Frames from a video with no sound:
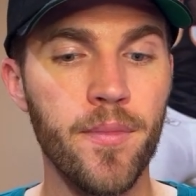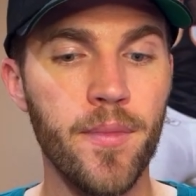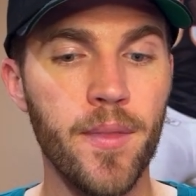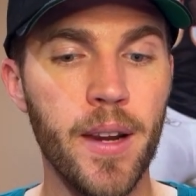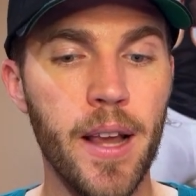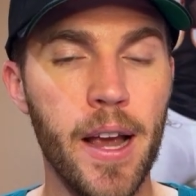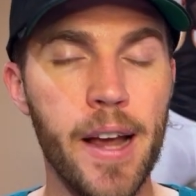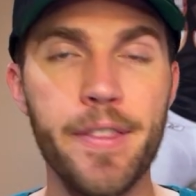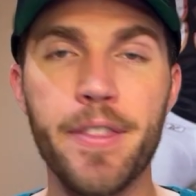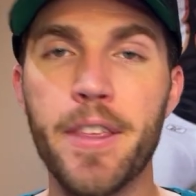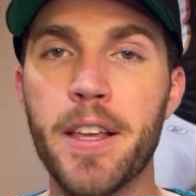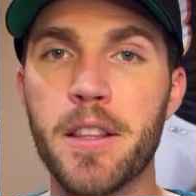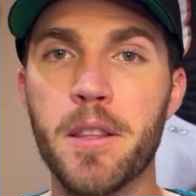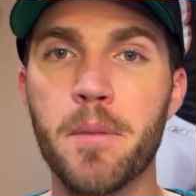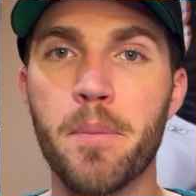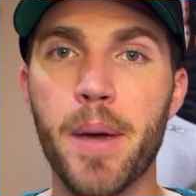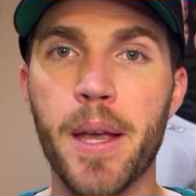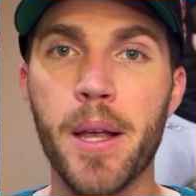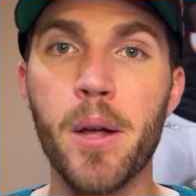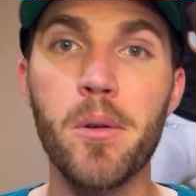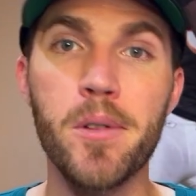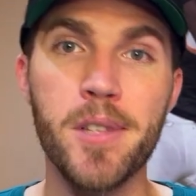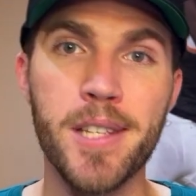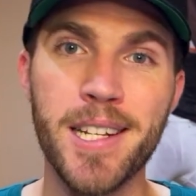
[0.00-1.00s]
I think the
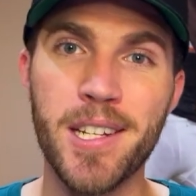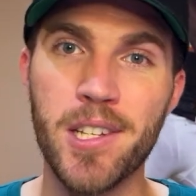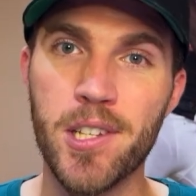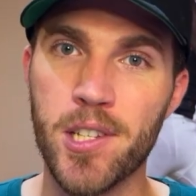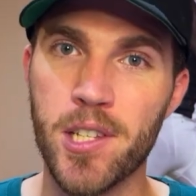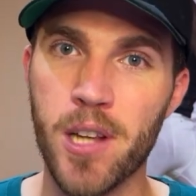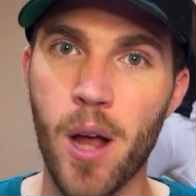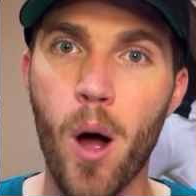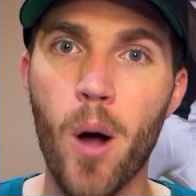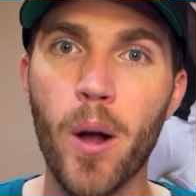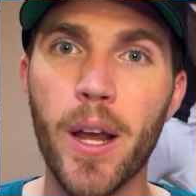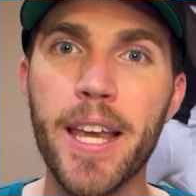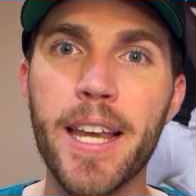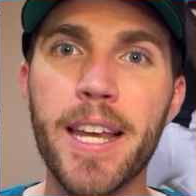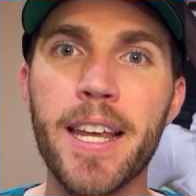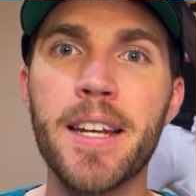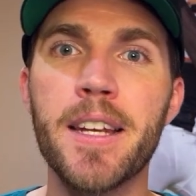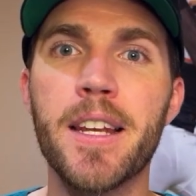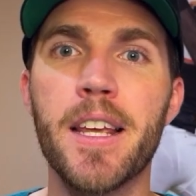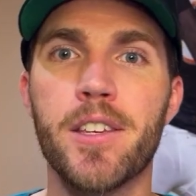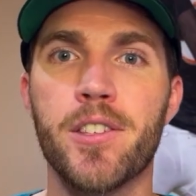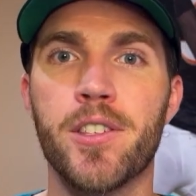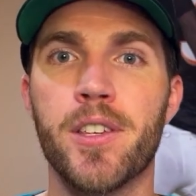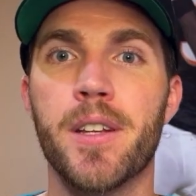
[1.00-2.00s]
Bengals in soggy
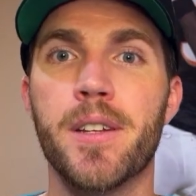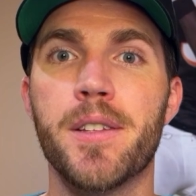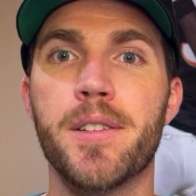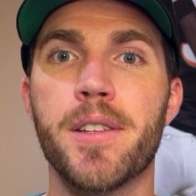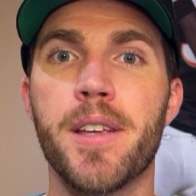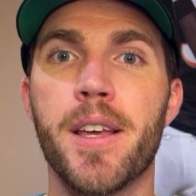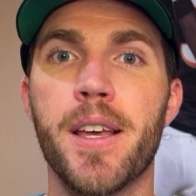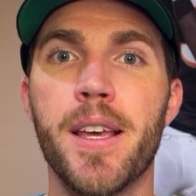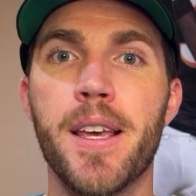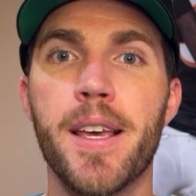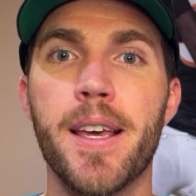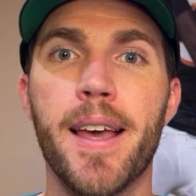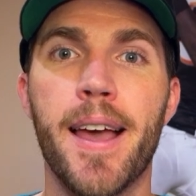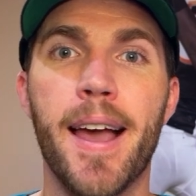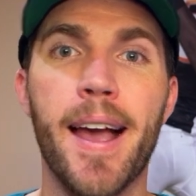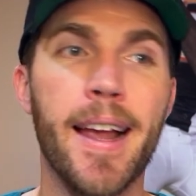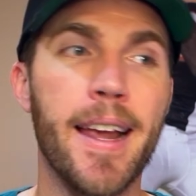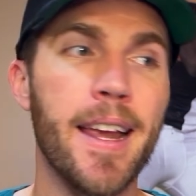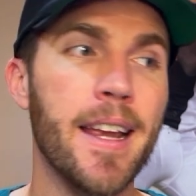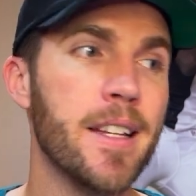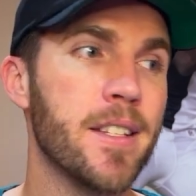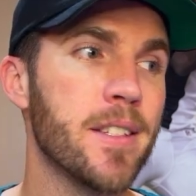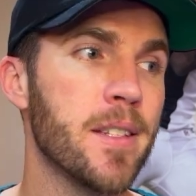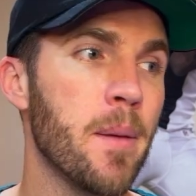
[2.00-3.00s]
conditions
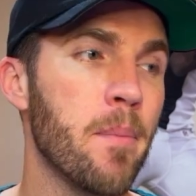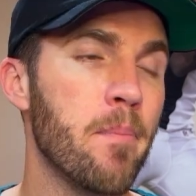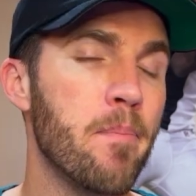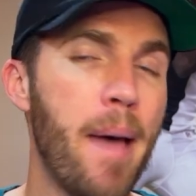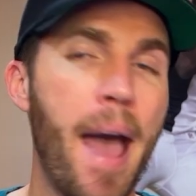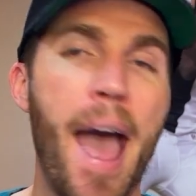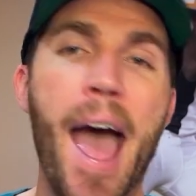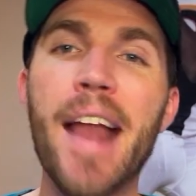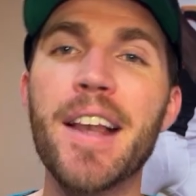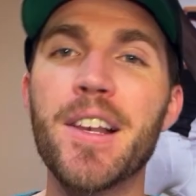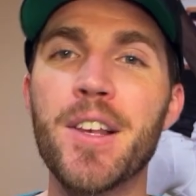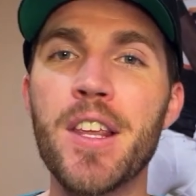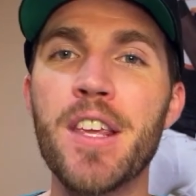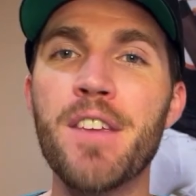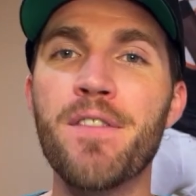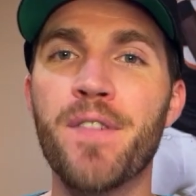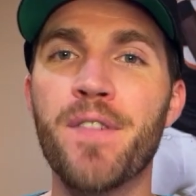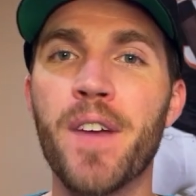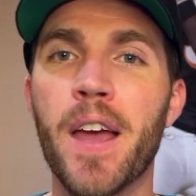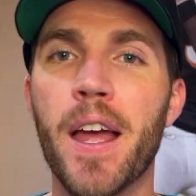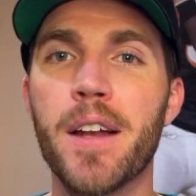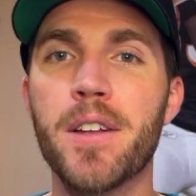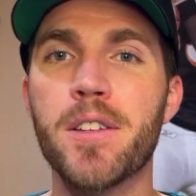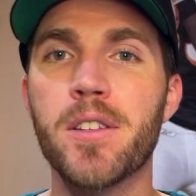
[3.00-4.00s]
against a bad
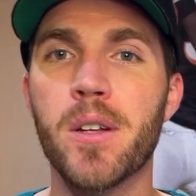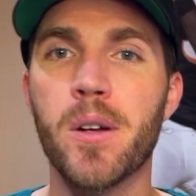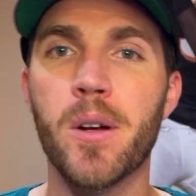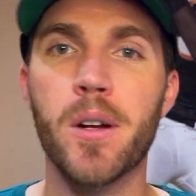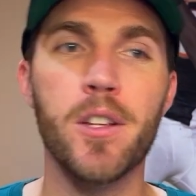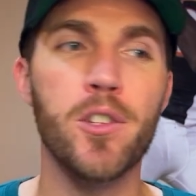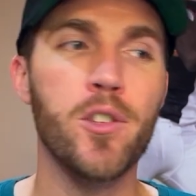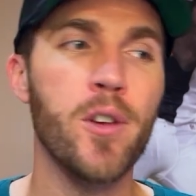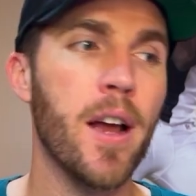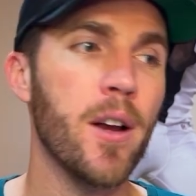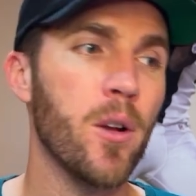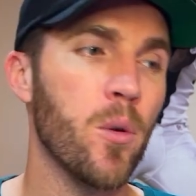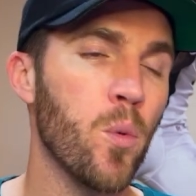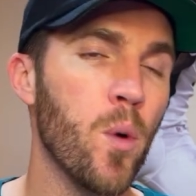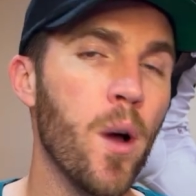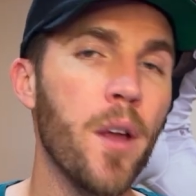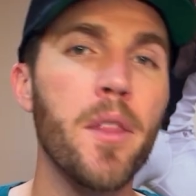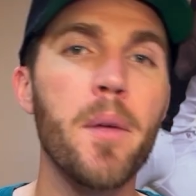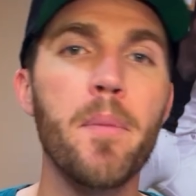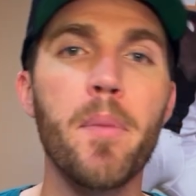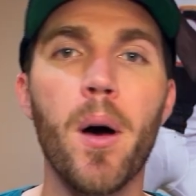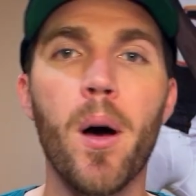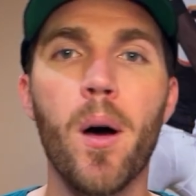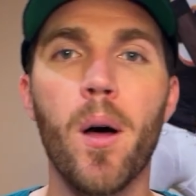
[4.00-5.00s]
defense, they're going to try to run
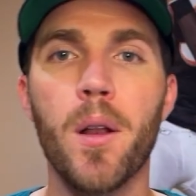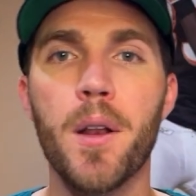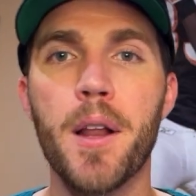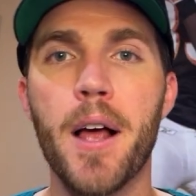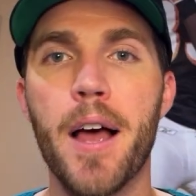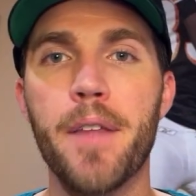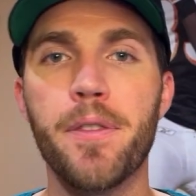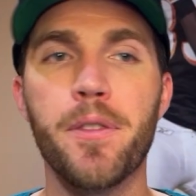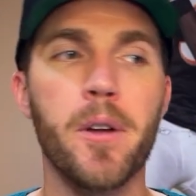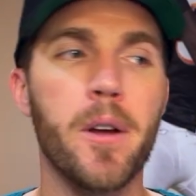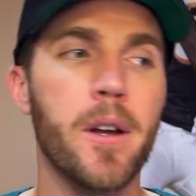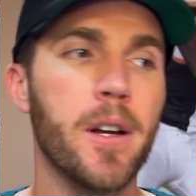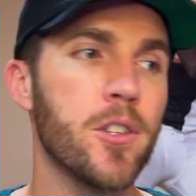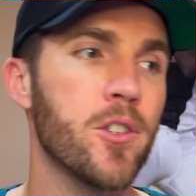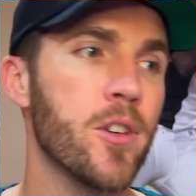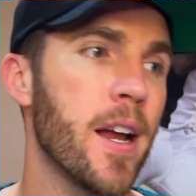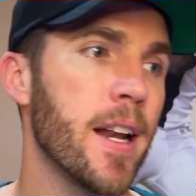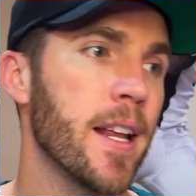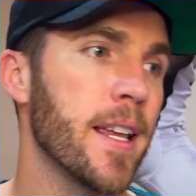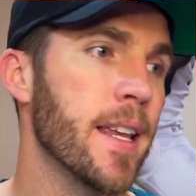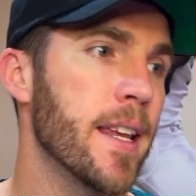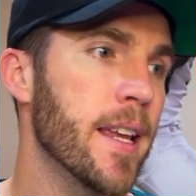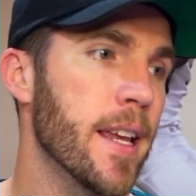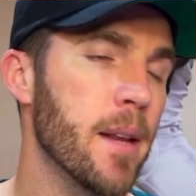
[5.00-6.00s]
the ball a lot. They're going to try
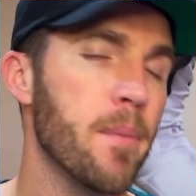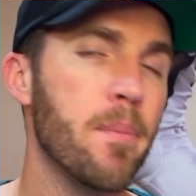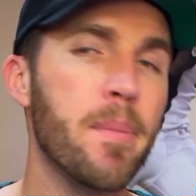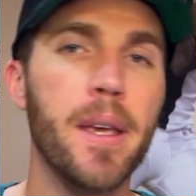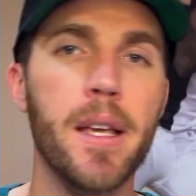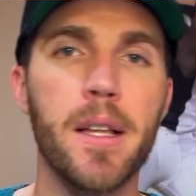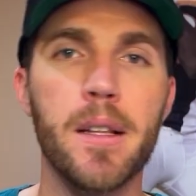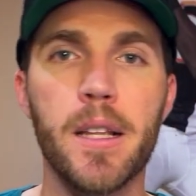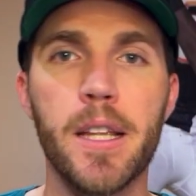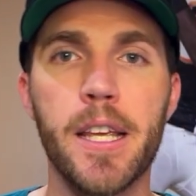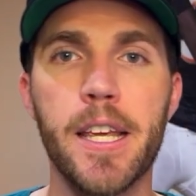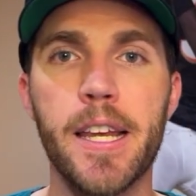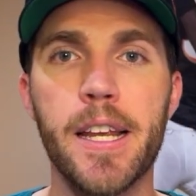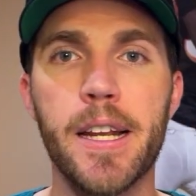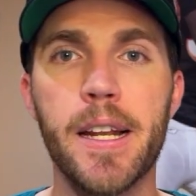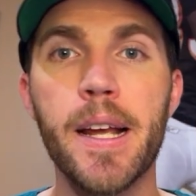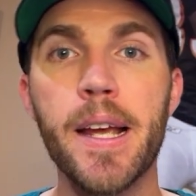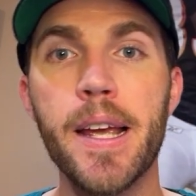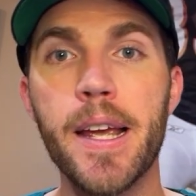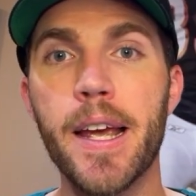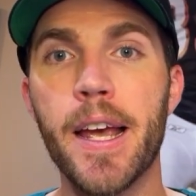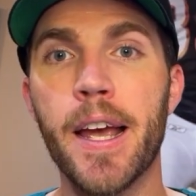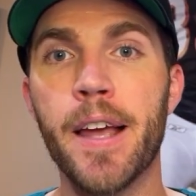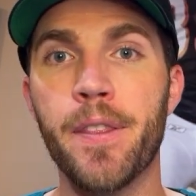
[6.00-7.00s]
to get a big lead,
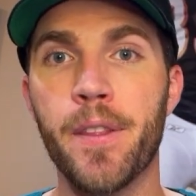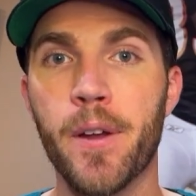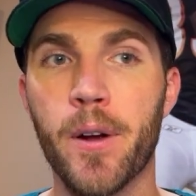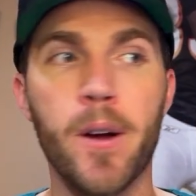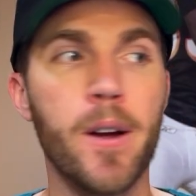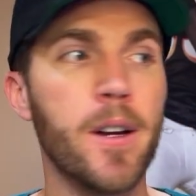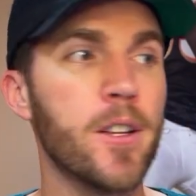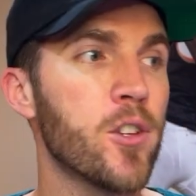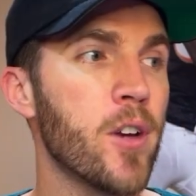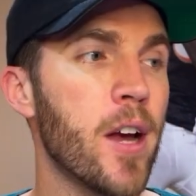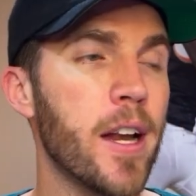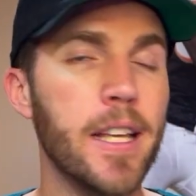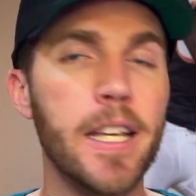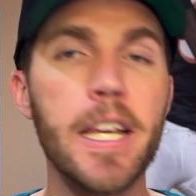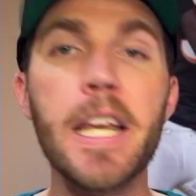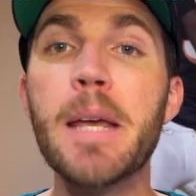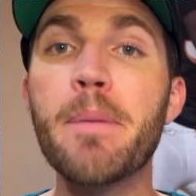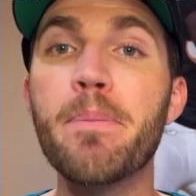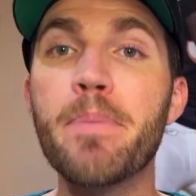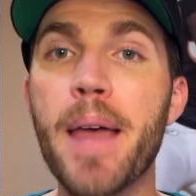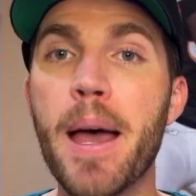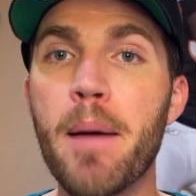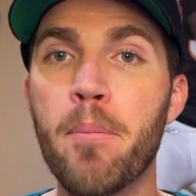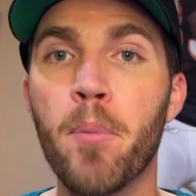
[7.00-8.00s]
and they're going to try to
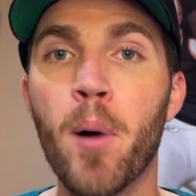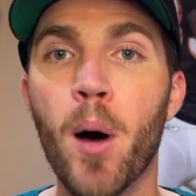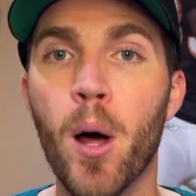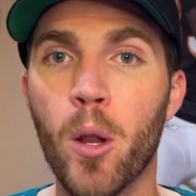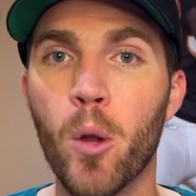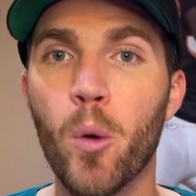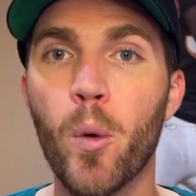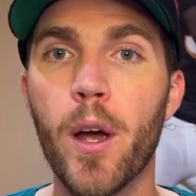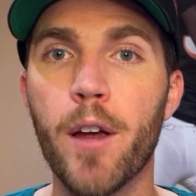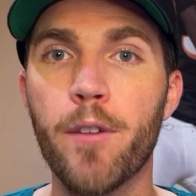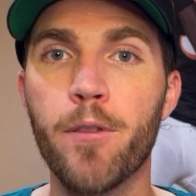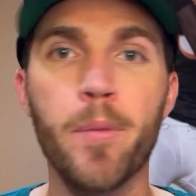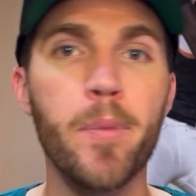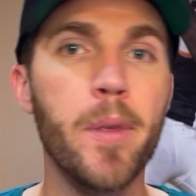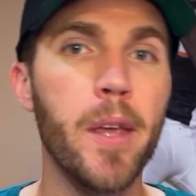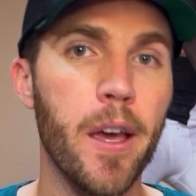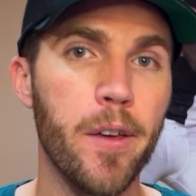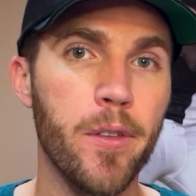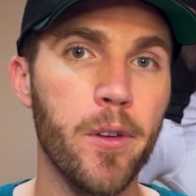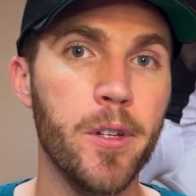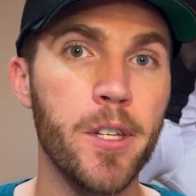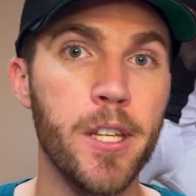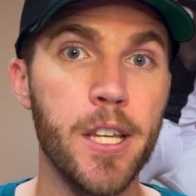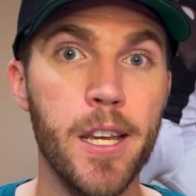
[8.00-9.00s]
keep that ball away from the
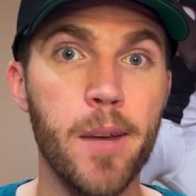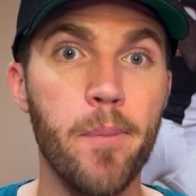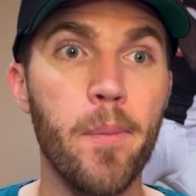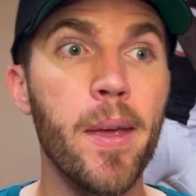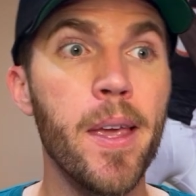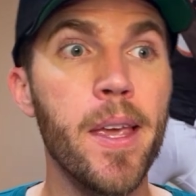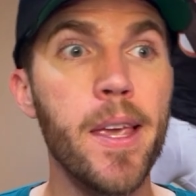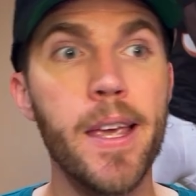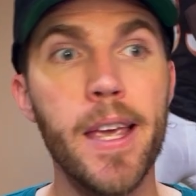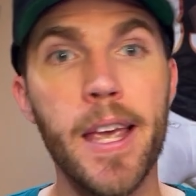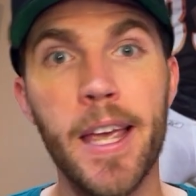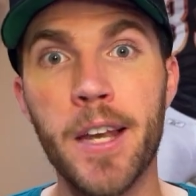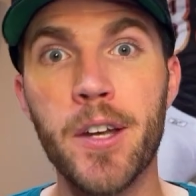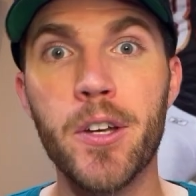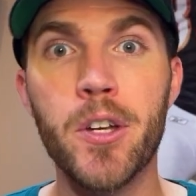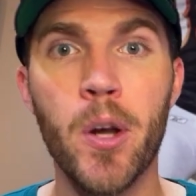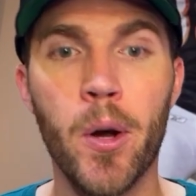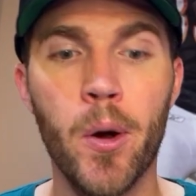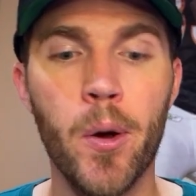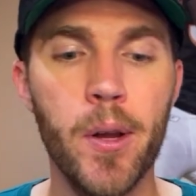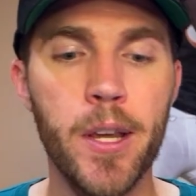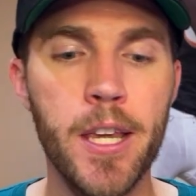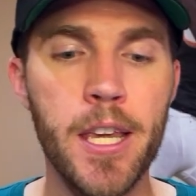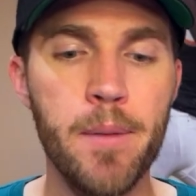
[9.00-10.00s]
other team, in
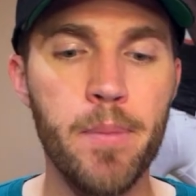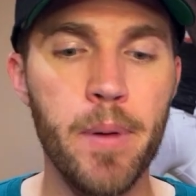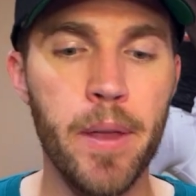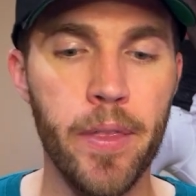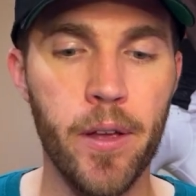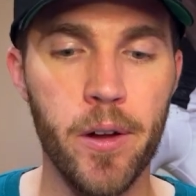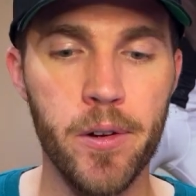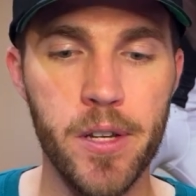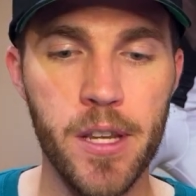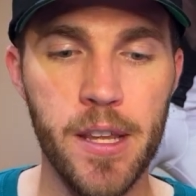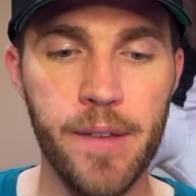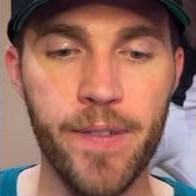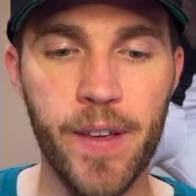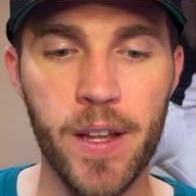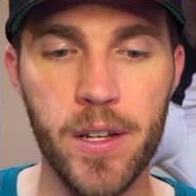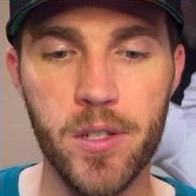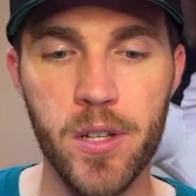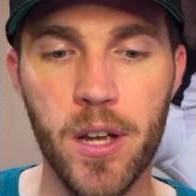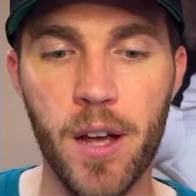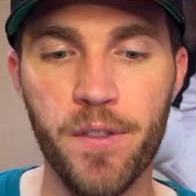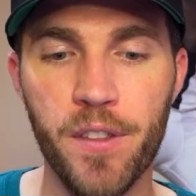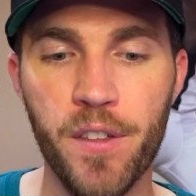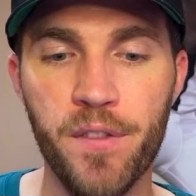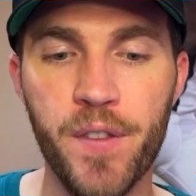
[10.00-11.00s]
turn keeping their defense
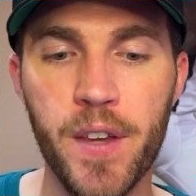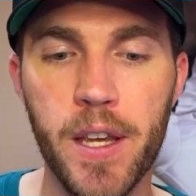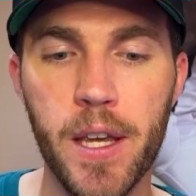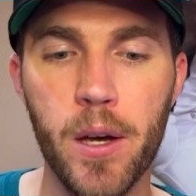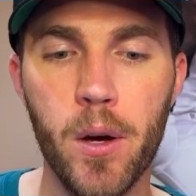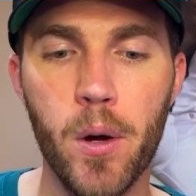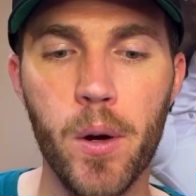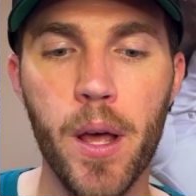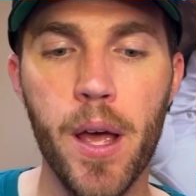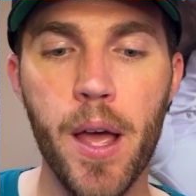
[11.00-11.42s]
off the field.